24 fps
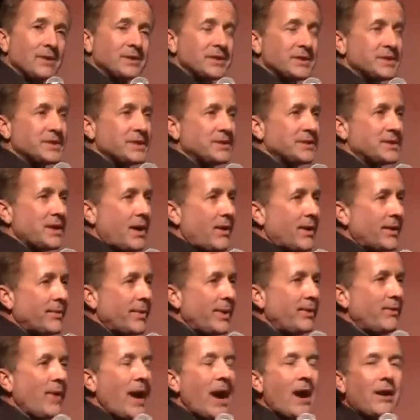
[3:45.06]
houses and so
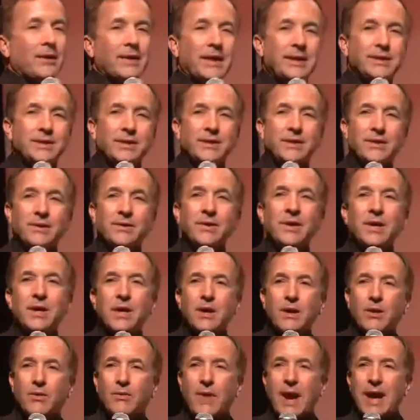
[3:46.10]
on. We rarely do
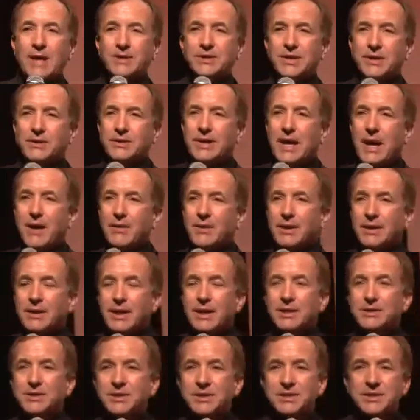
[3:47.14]
rational
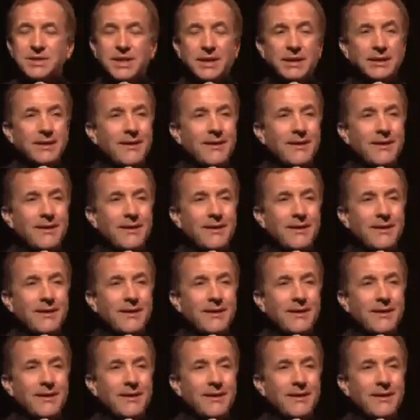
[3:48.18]
calculations.